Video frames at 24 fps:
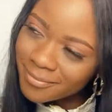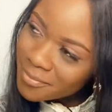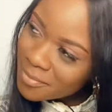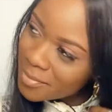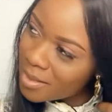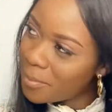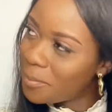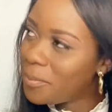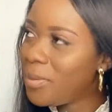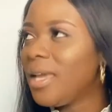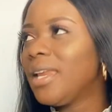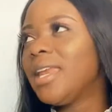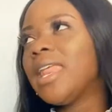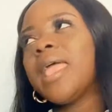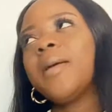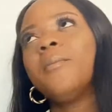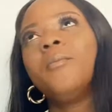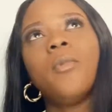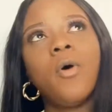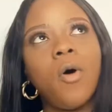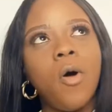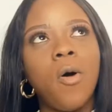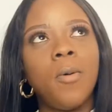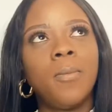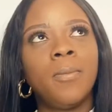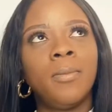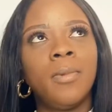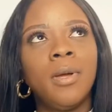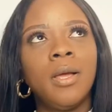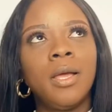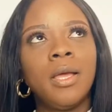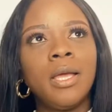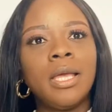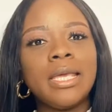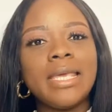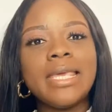being a mom
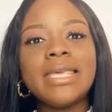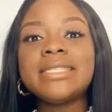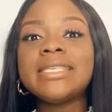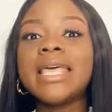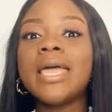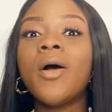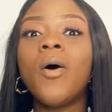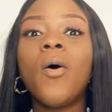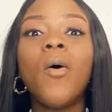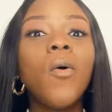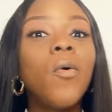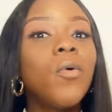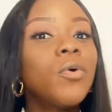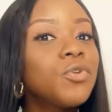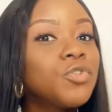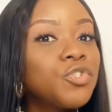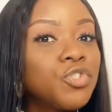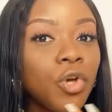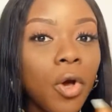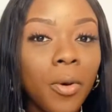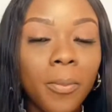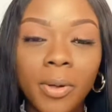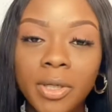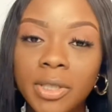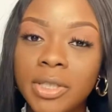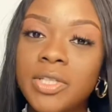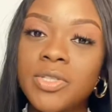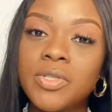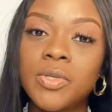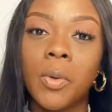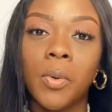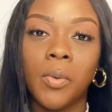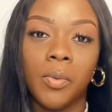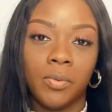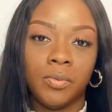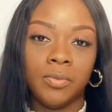is a whole job on its
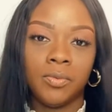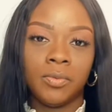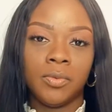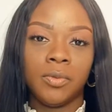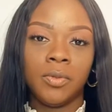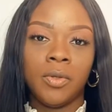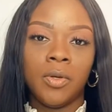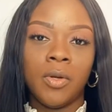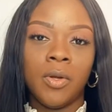own.